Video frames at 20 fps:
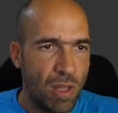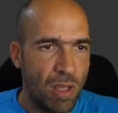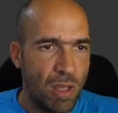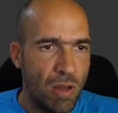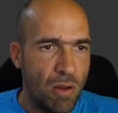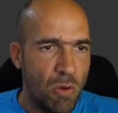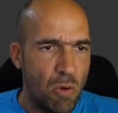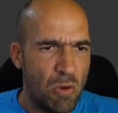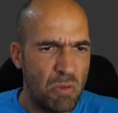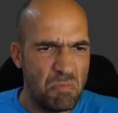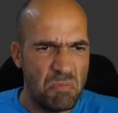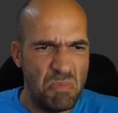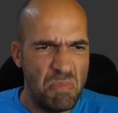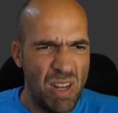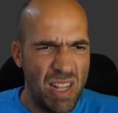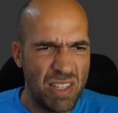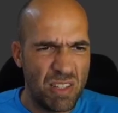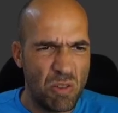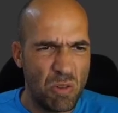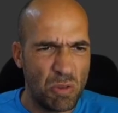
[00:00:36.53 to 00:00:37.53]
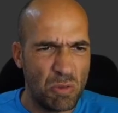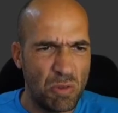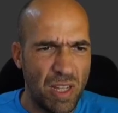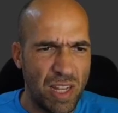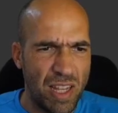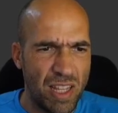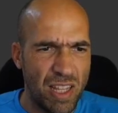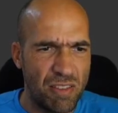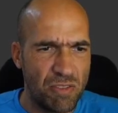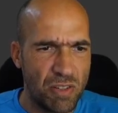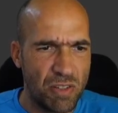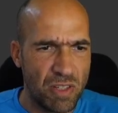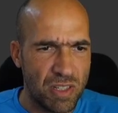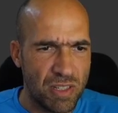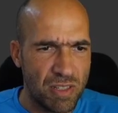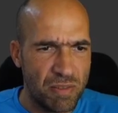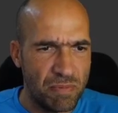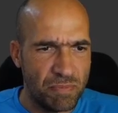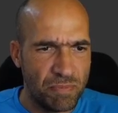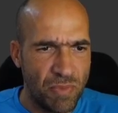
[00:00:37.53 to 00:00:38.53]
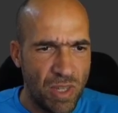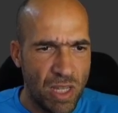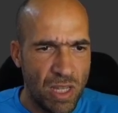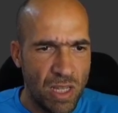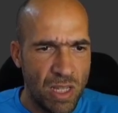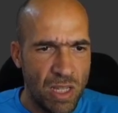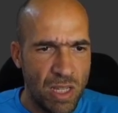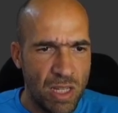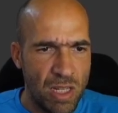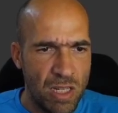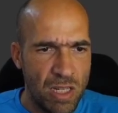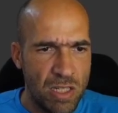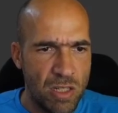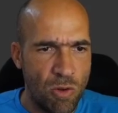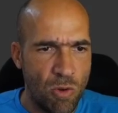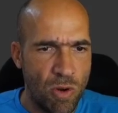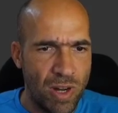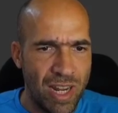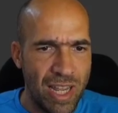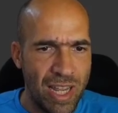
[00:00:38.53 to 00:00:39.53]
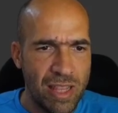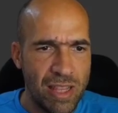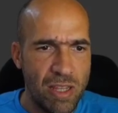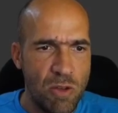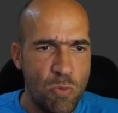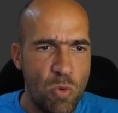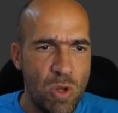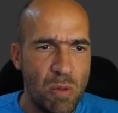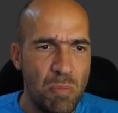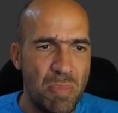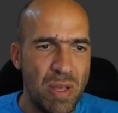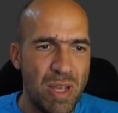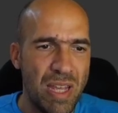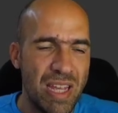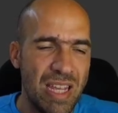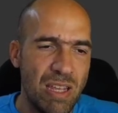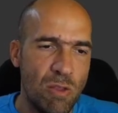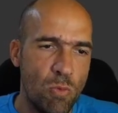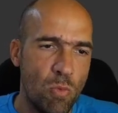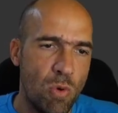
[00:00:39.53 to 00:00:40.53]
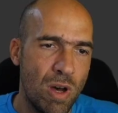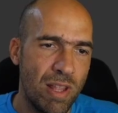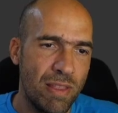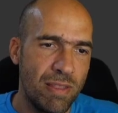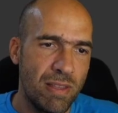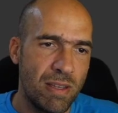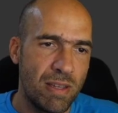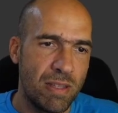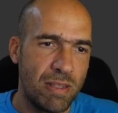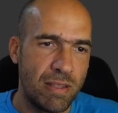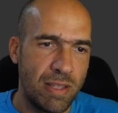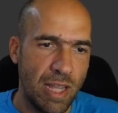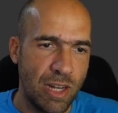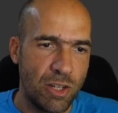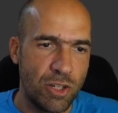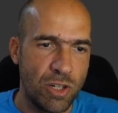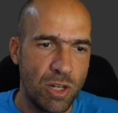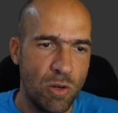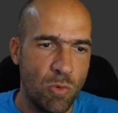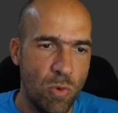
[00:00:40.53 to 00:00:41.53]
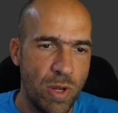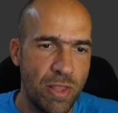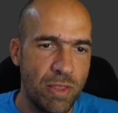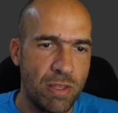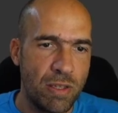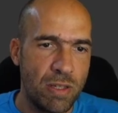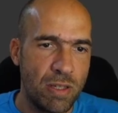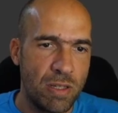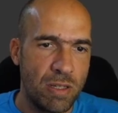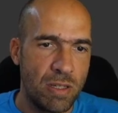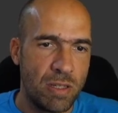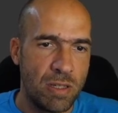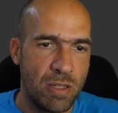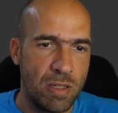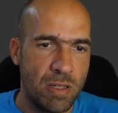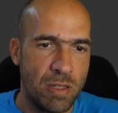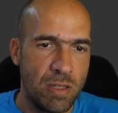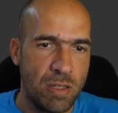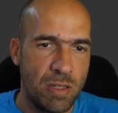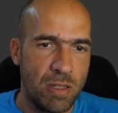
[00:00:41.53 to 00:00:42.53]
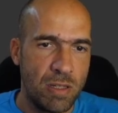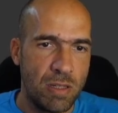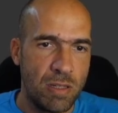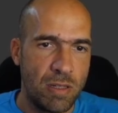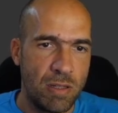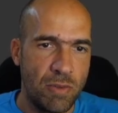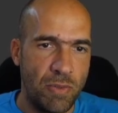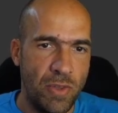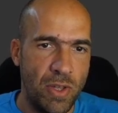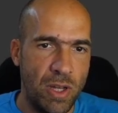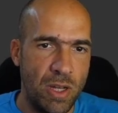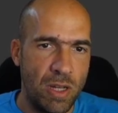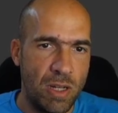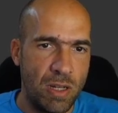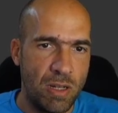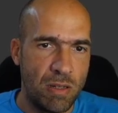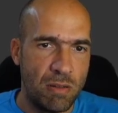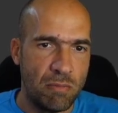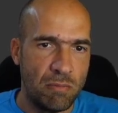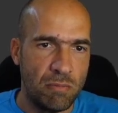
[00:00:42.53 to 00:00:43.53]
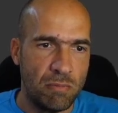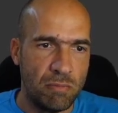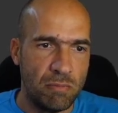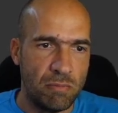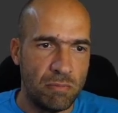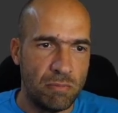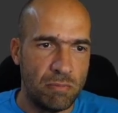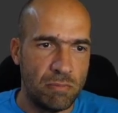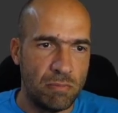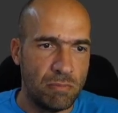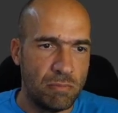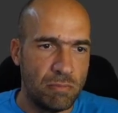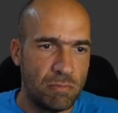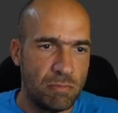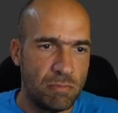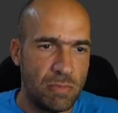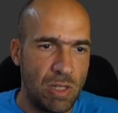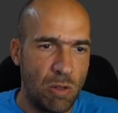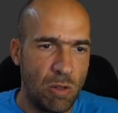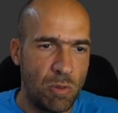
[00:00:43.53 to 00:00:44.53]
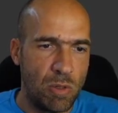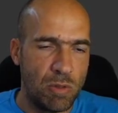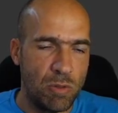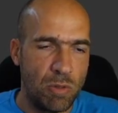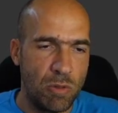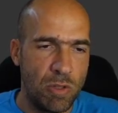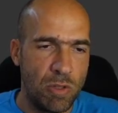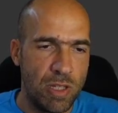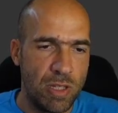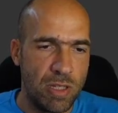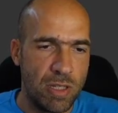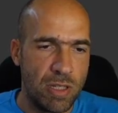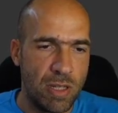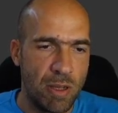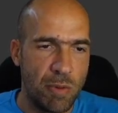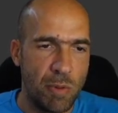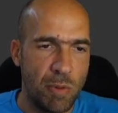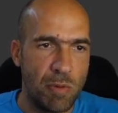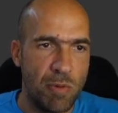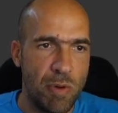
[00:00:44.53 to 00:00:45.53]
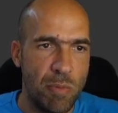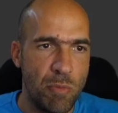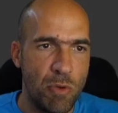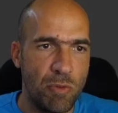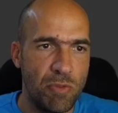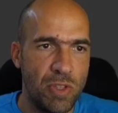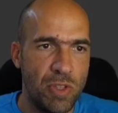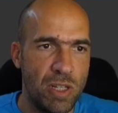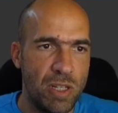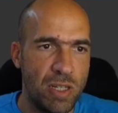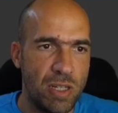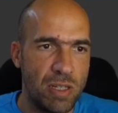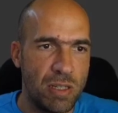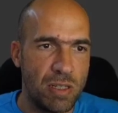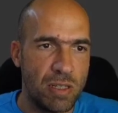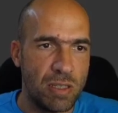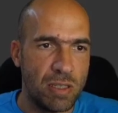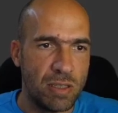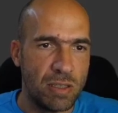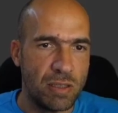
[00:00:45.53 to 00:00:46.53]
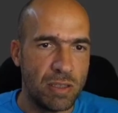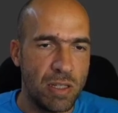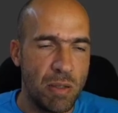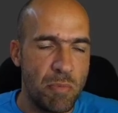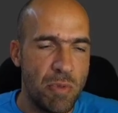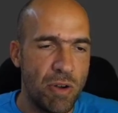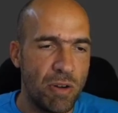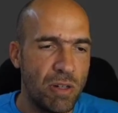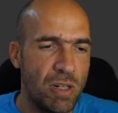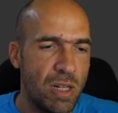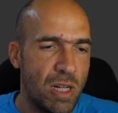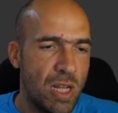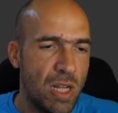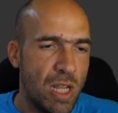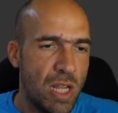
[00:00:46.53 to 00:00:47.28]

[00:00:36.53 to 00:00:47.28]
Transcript: Or let's go to the head first. So head will be in one texture with the... I will do this. I will remove the mirror.